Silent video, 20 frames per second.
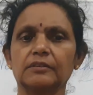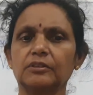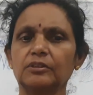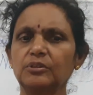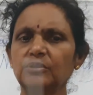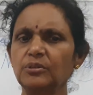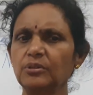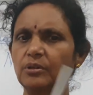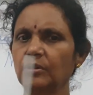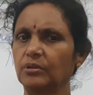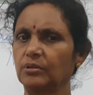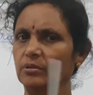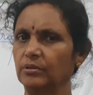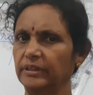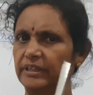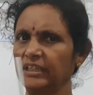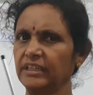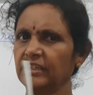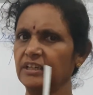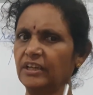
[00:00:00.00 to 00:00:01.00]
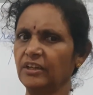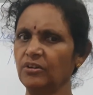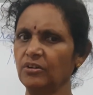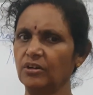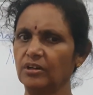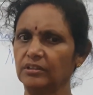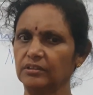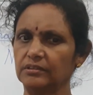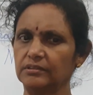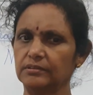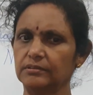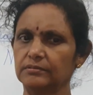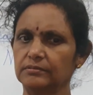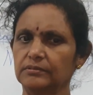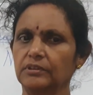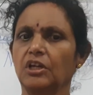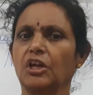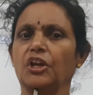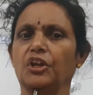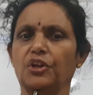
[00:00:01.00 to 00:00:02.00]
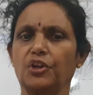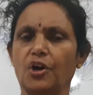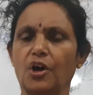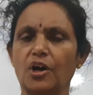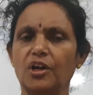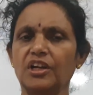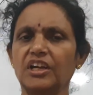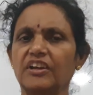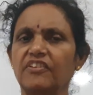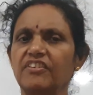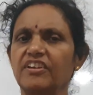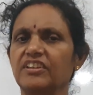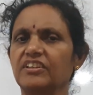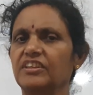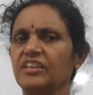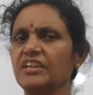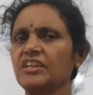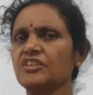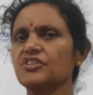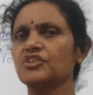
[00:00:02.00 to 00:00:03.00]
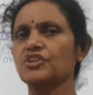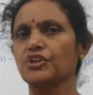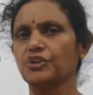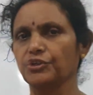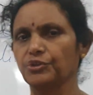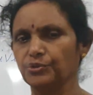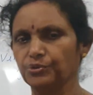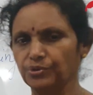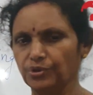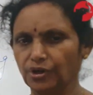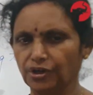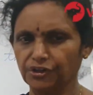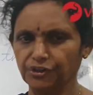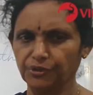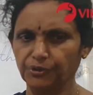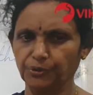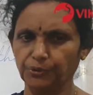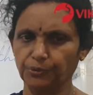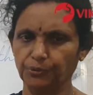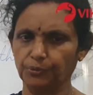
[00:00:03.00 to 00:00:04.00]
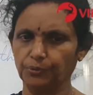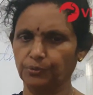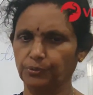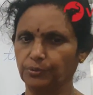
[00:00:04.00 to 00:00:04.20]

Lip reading: No, it cannot. Non-living things do not grow.